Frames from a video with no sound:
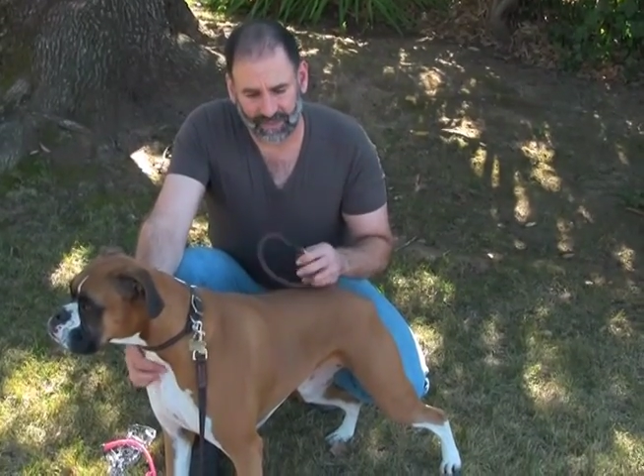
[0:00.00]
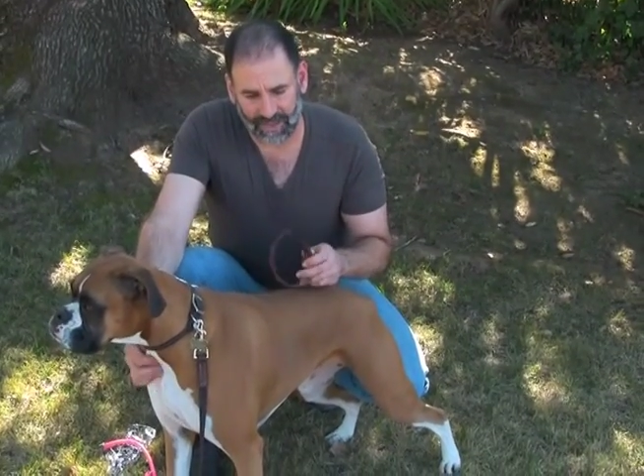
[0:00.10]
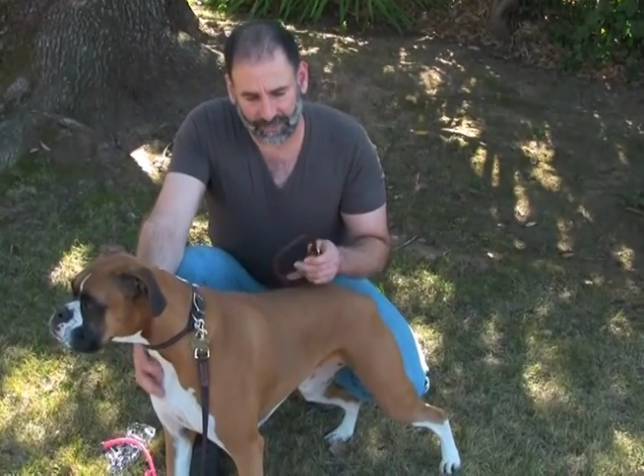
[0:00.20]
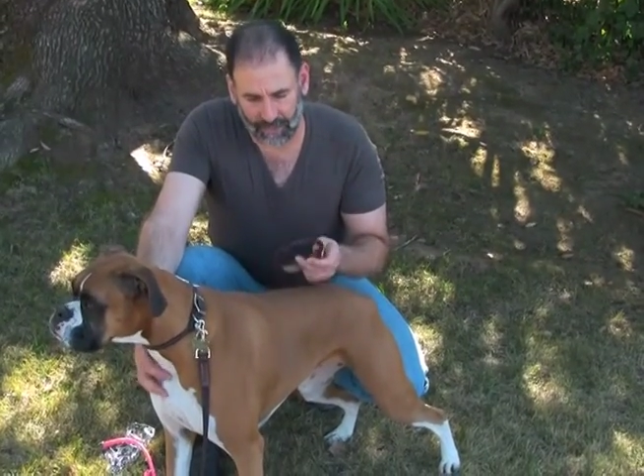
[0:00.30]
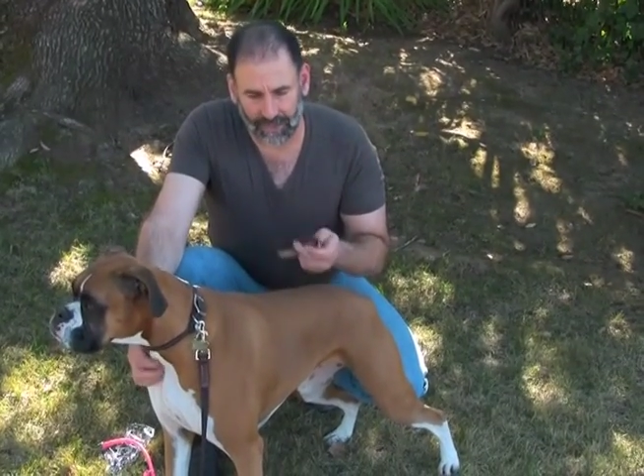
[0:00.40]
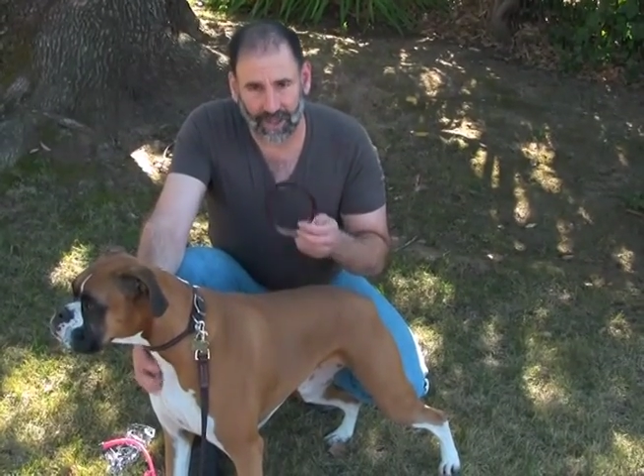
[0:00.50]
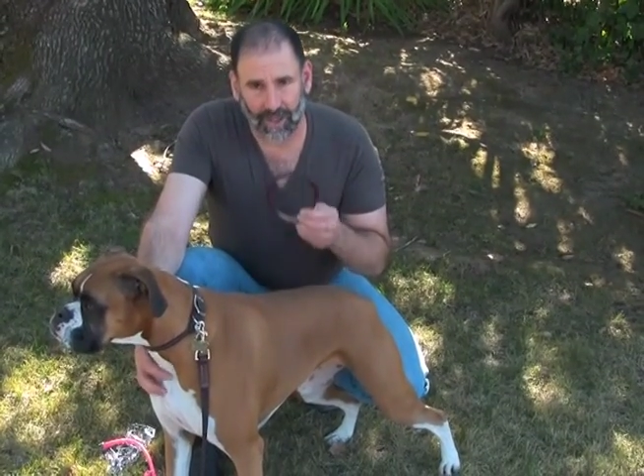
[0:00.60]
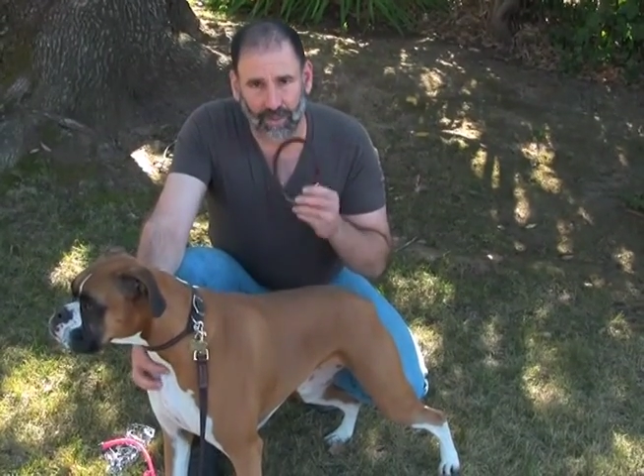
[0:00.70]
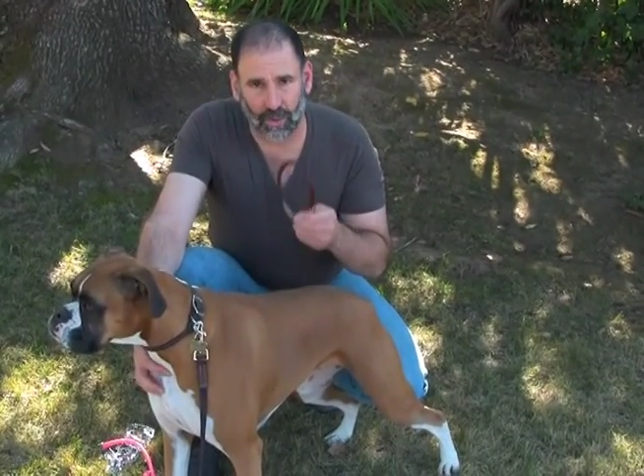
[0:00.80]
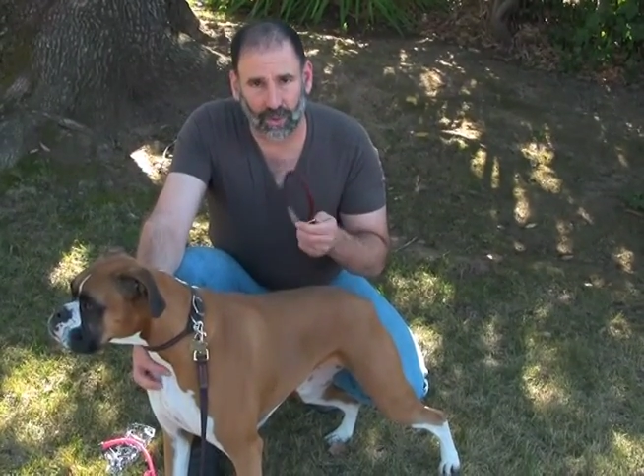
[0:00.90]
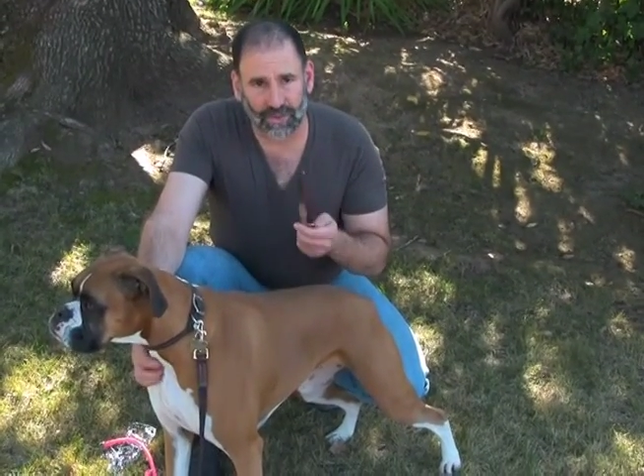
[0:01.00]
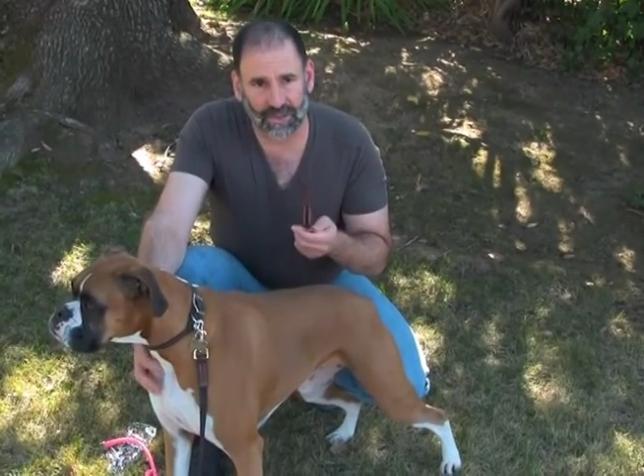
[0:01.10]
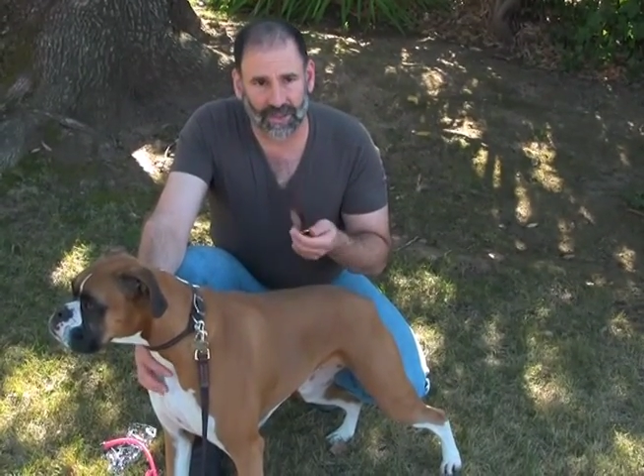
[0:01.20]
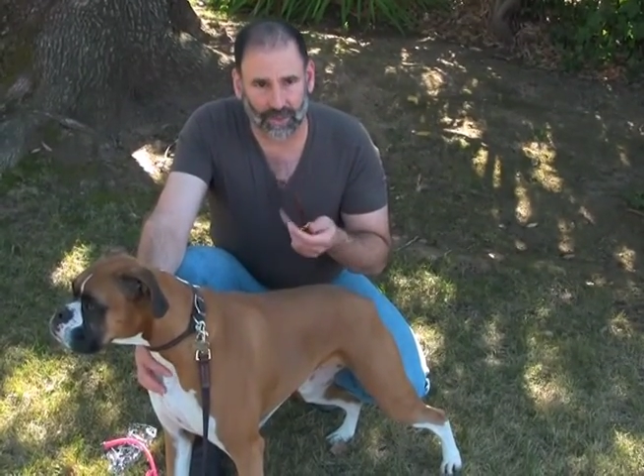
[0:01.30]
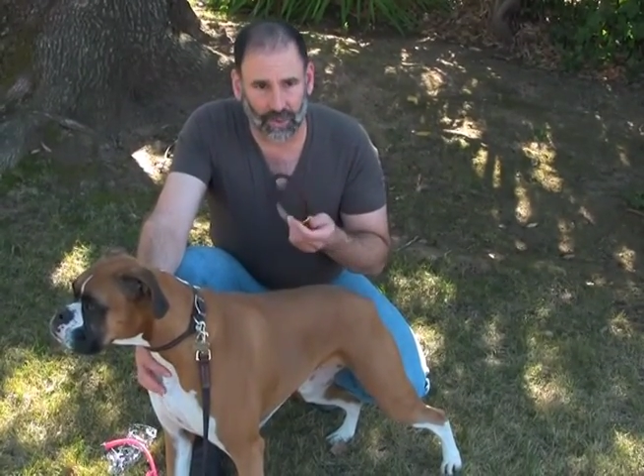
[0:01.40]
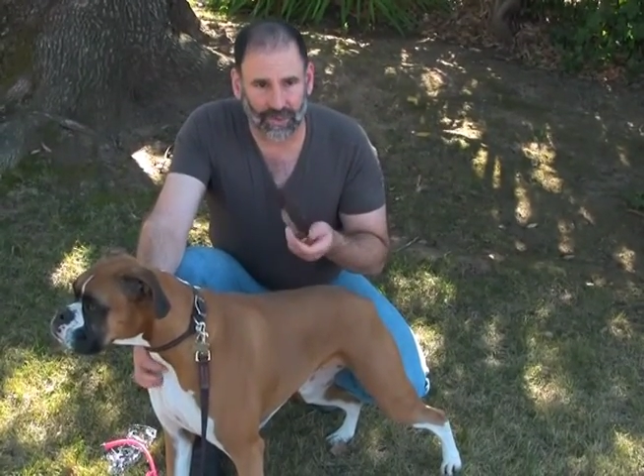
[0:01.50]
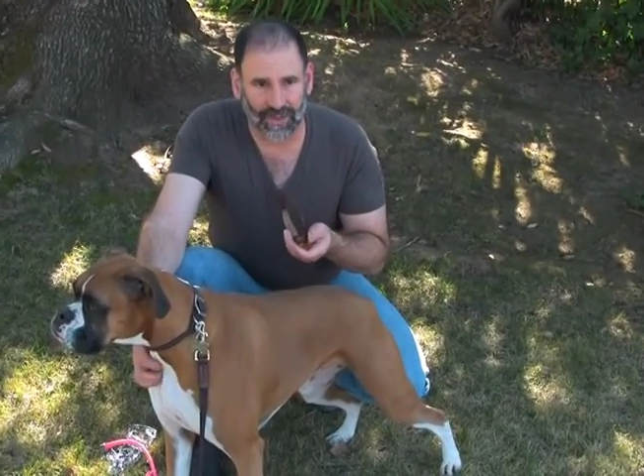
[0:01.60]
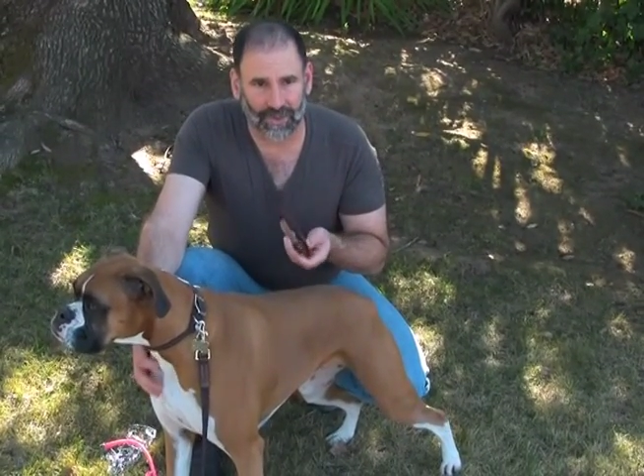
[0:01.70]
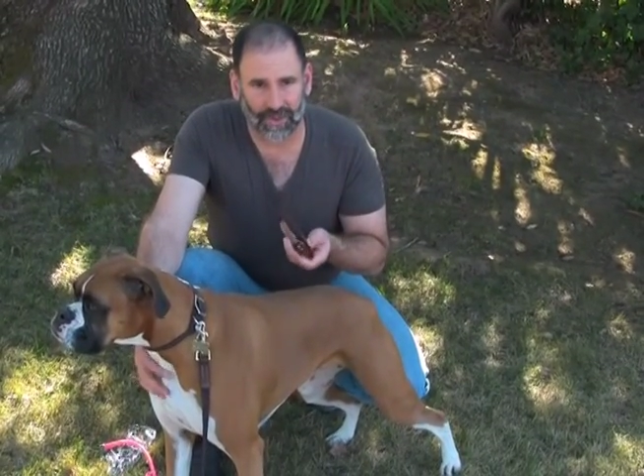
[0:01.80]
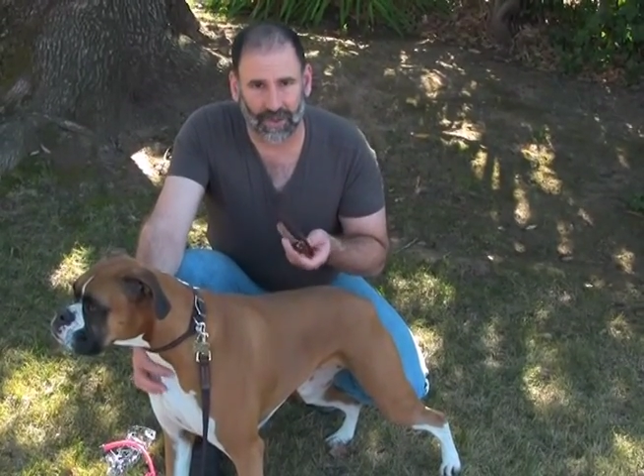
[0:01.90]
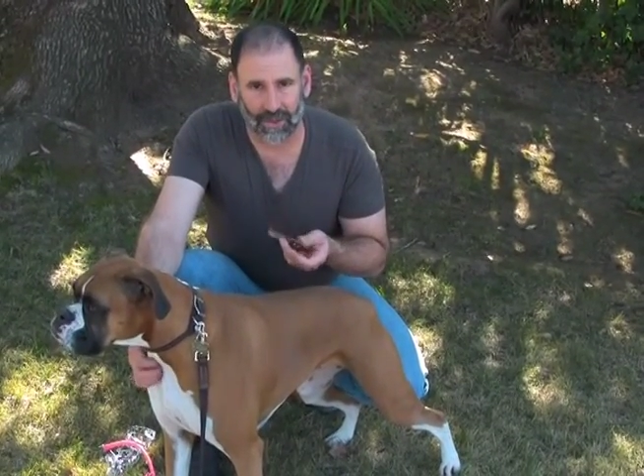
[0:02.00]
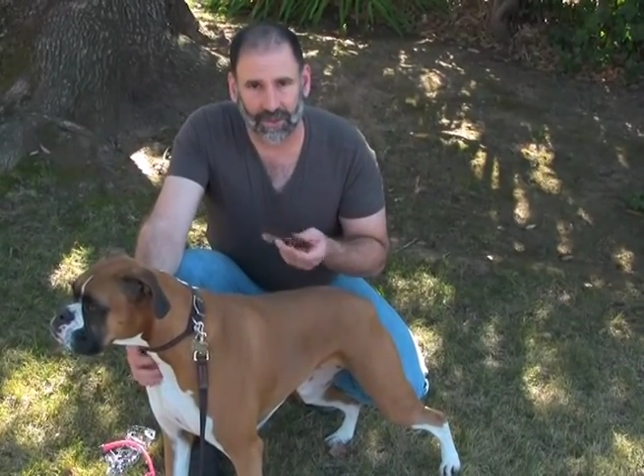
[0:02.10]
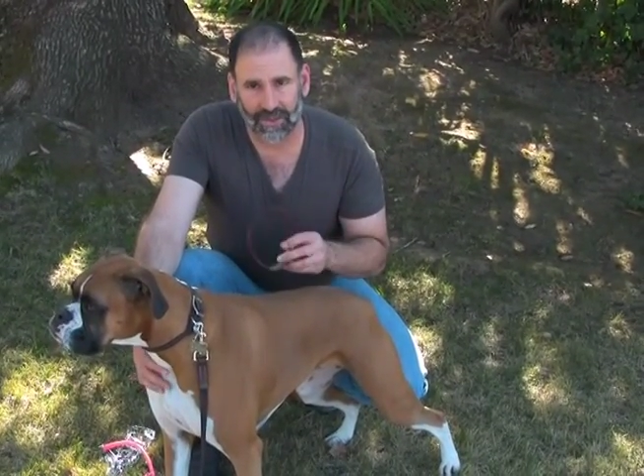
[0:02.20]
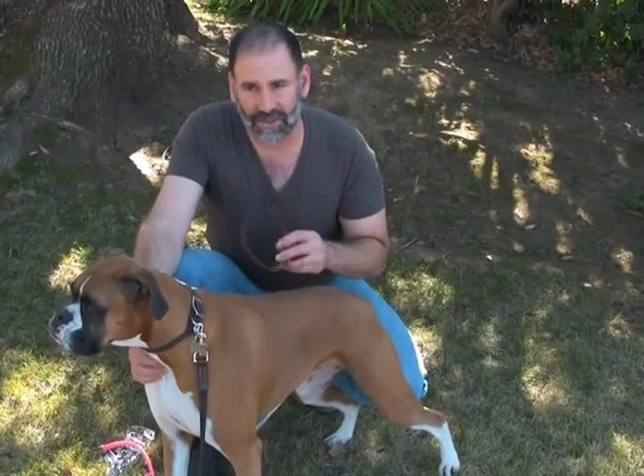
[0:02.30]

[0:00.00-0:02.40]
if your dog pulls on a rolled leather collar,